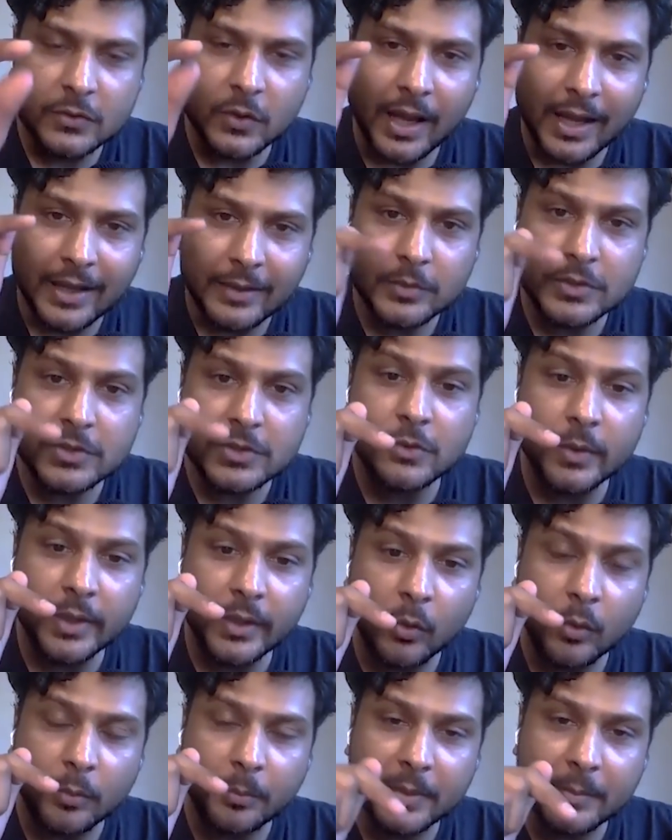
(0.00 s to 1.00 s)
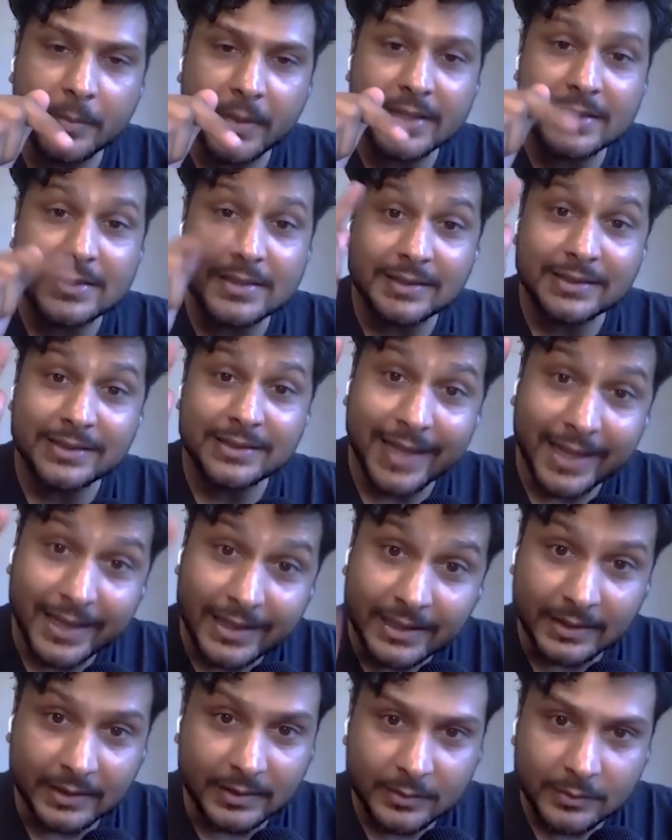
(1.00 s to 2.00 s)
So I was doing open mics in
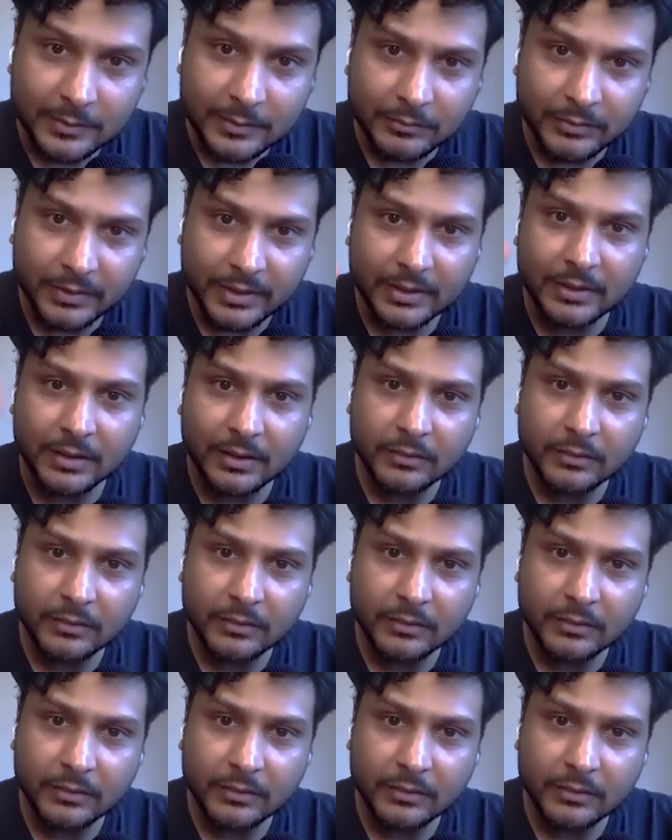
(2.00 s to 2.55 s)
Delhi with hmm.